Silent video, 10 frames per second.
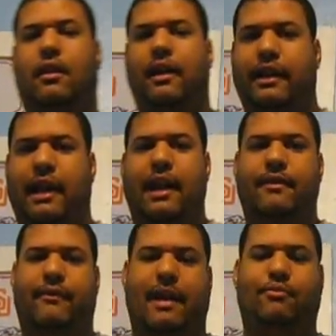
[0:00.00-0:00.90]

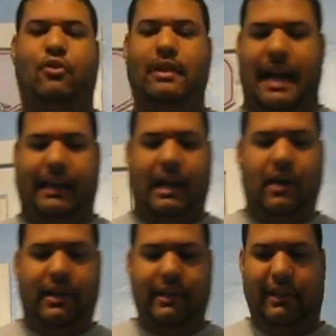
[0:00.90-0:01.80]
again, Pipe Point
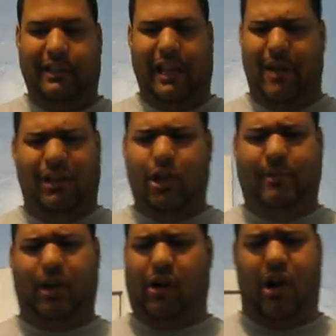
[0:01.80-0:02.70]
Knockout is a little
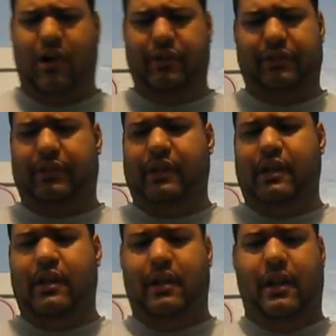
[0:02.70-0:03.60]
bit of cards,
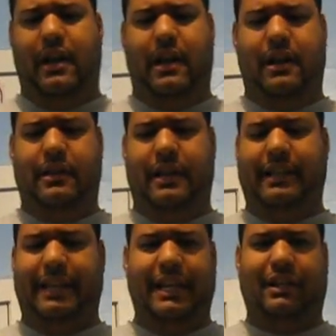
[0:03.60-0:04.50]
and
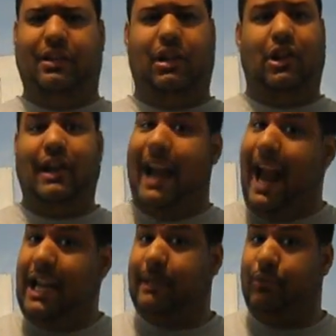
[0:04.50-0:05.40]
it's easier to learn,
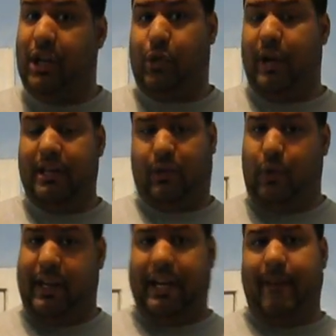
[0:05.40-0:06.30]
and it's a
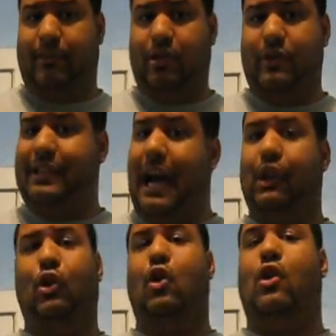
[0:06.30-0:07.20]
quick game too. It's
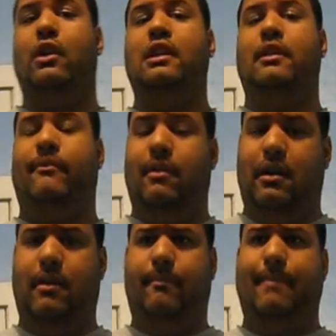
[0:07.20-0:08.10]
not long.
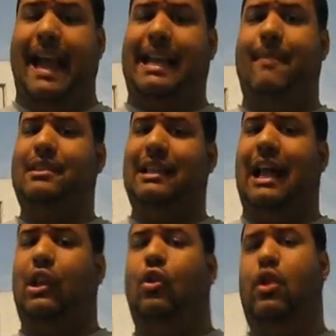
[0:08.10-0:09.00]
Backgammon is a
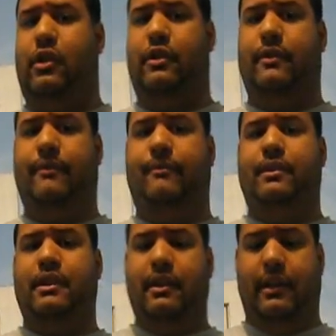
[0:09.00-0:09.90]
lot longer,
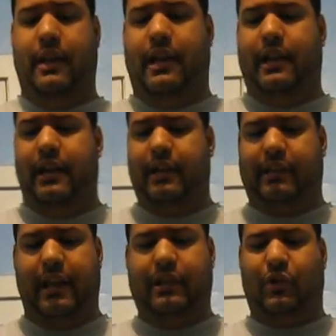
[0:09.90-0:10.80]
and
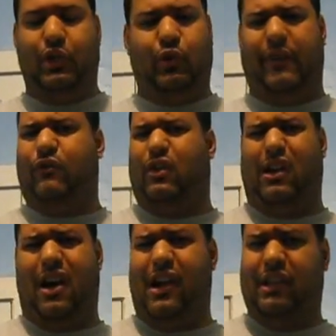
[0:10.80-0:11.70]
it's only 24
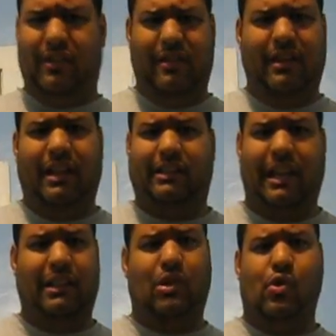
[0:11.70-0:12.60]
cards and
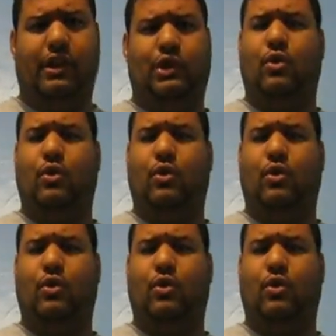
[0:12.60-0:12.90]
10 tokens,